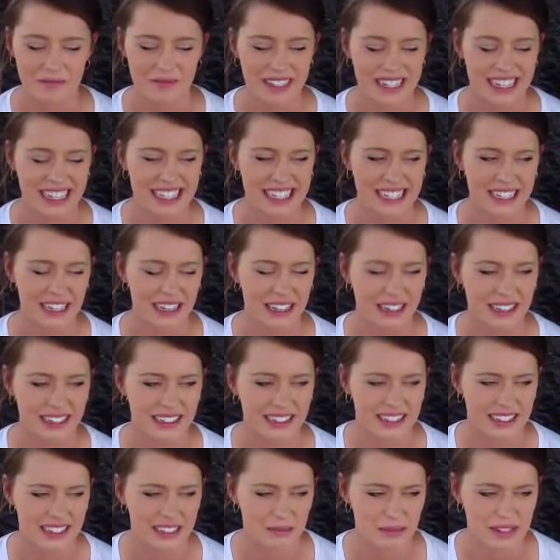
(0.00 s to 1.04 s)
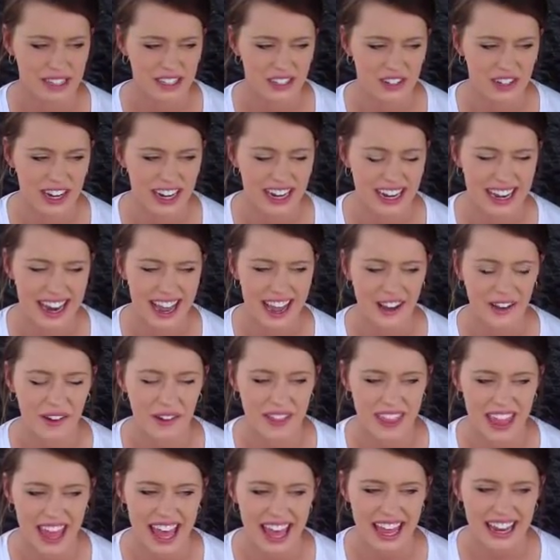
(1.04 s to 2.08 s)
need to be straightened
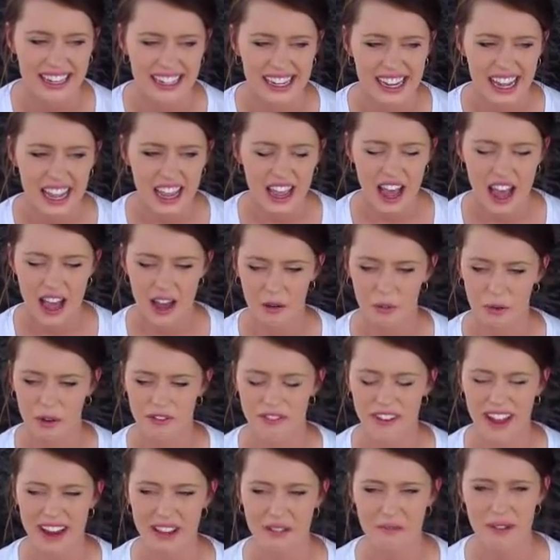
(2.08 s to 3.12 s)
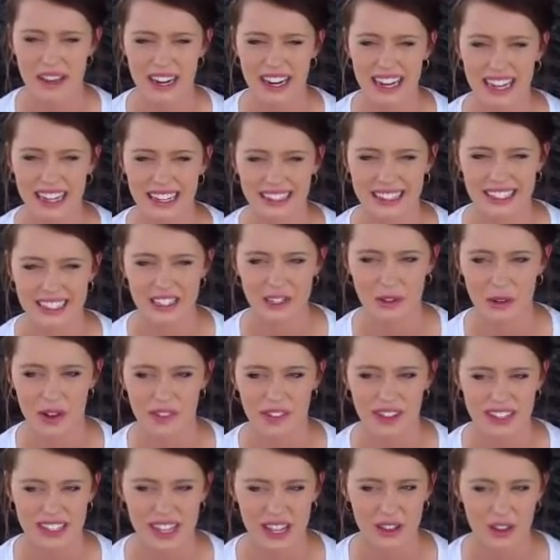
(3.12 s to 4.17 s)
out, that we're finding money to do all
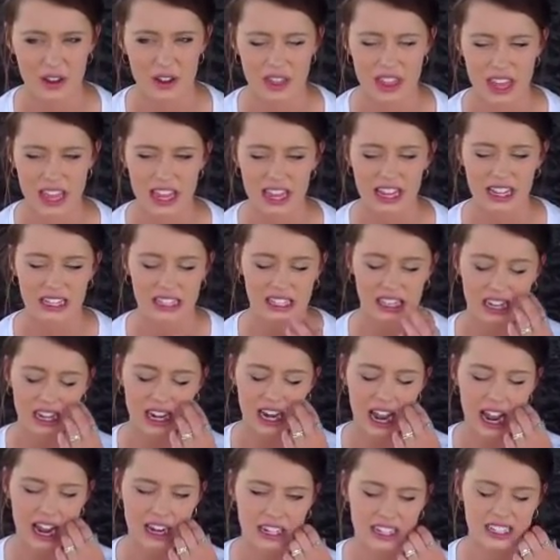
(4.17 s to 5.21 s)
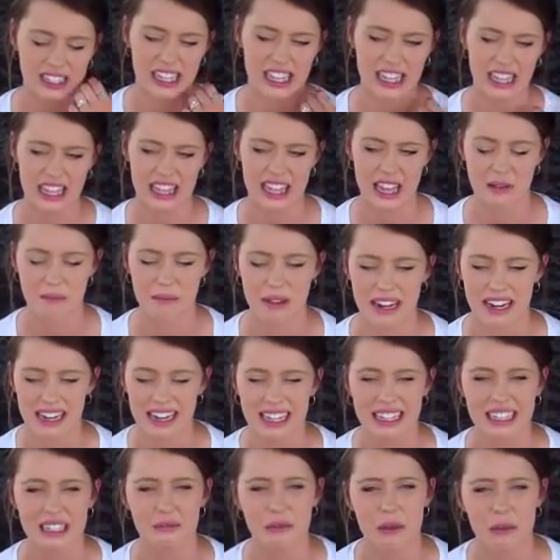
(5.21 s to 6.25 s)
these other things, and I just think that money
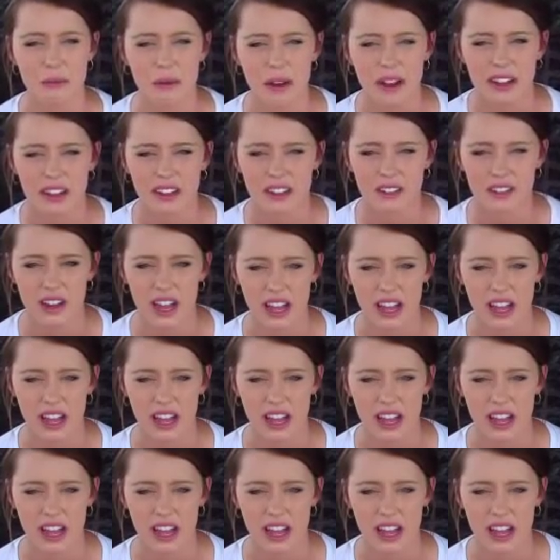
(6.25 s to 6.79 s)
needs to be put